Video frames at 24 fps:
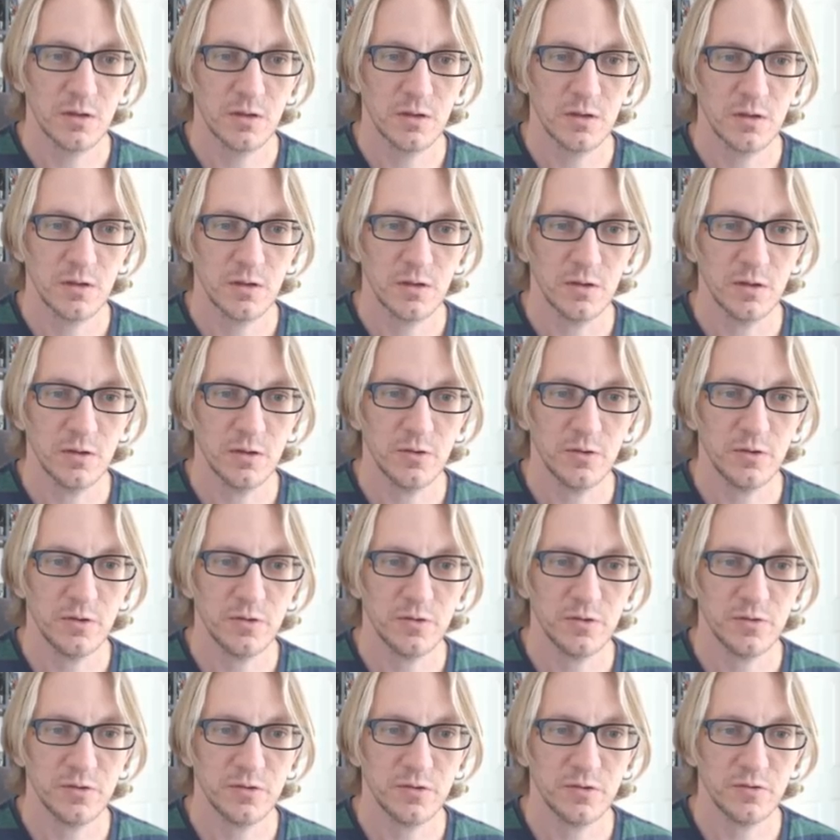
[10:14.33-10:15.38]

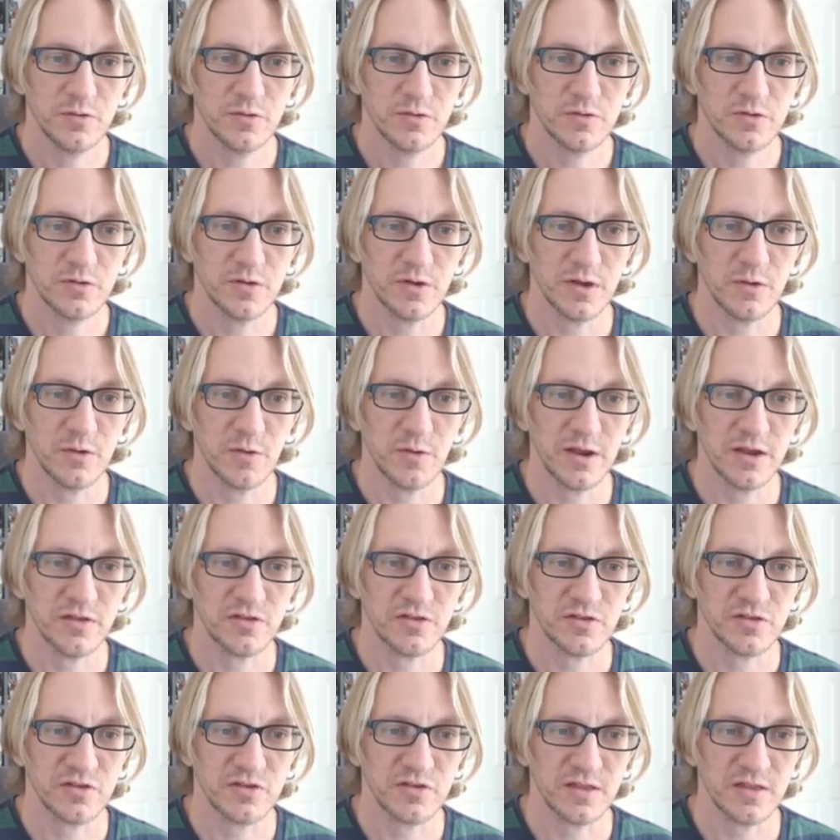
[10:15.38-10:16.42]
So anyway, let's
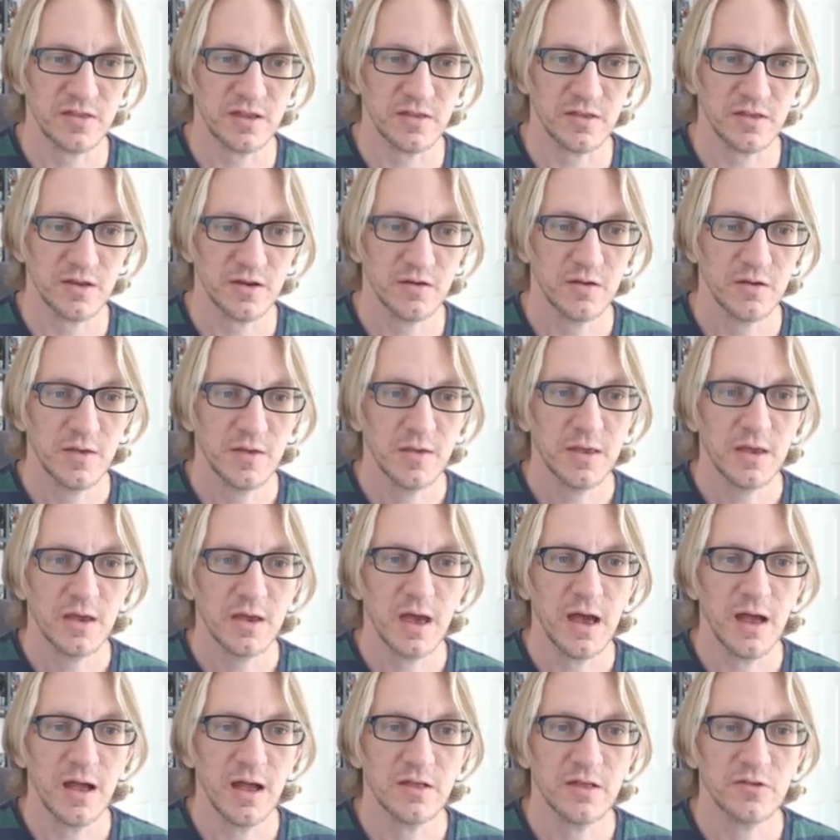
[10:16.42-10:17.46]
just set that there.
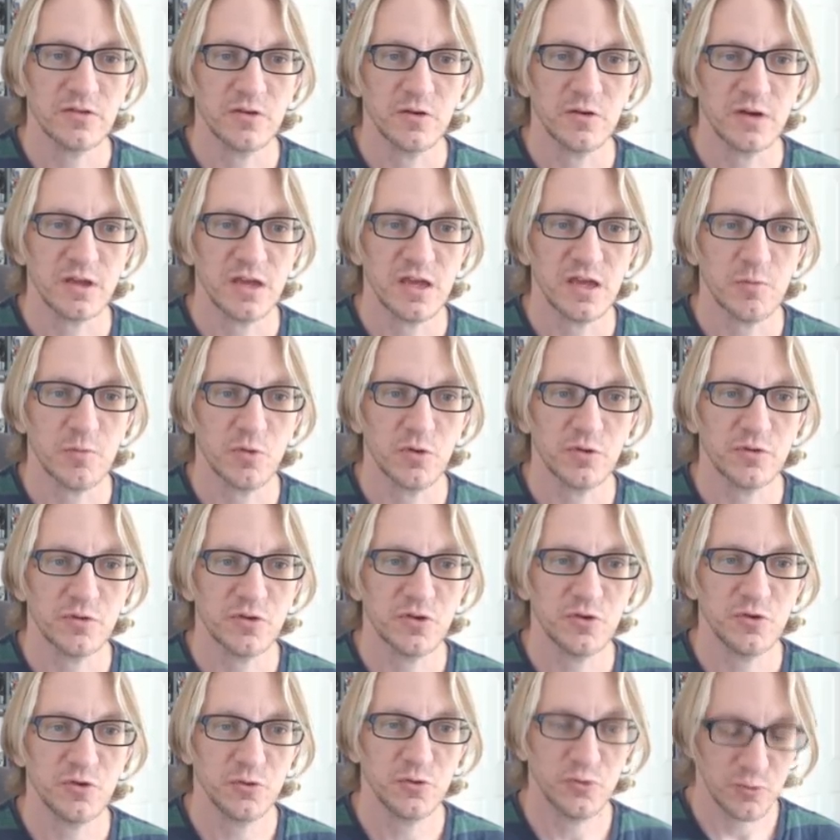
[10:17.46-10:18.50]
Let's go to keyboard
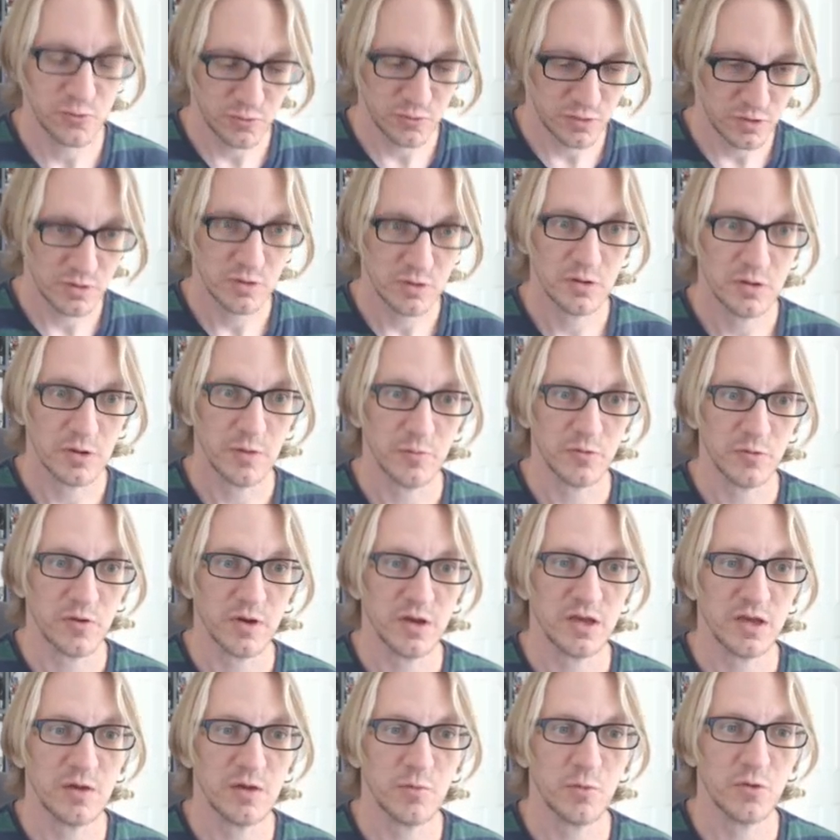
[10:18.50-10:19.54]

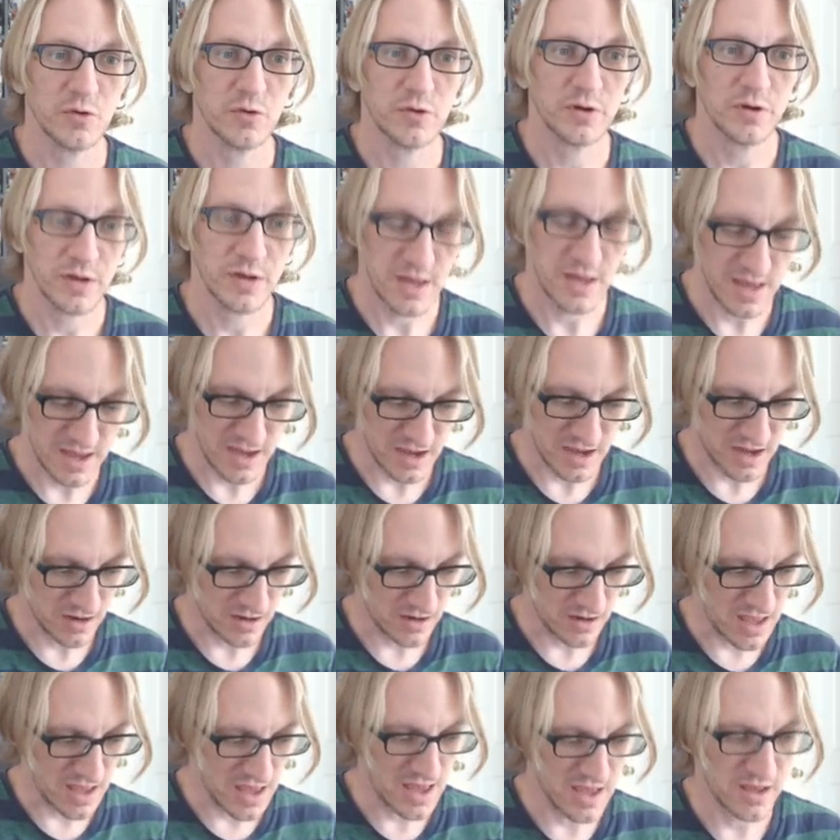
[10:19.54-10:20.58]
keyboard, and
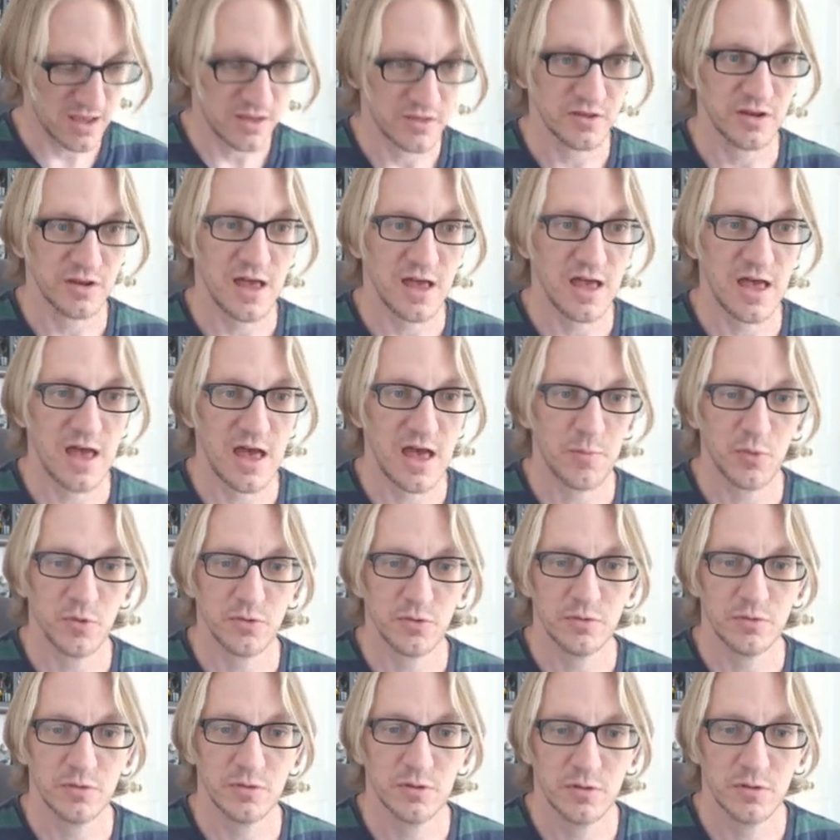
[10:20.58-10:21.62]
A is an
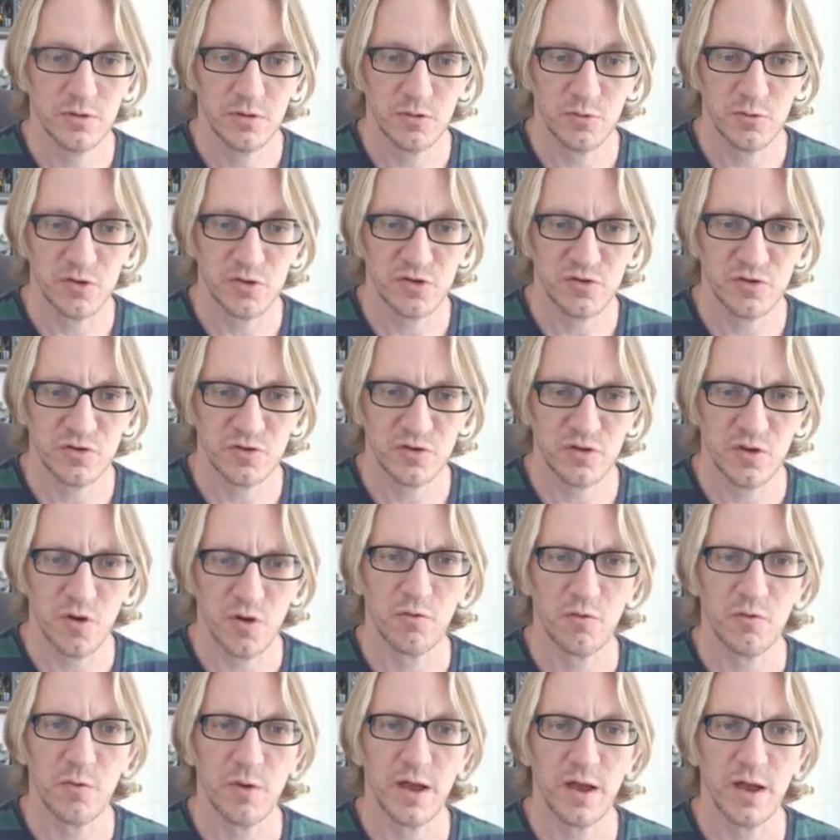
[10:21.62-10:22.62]
apple, which should override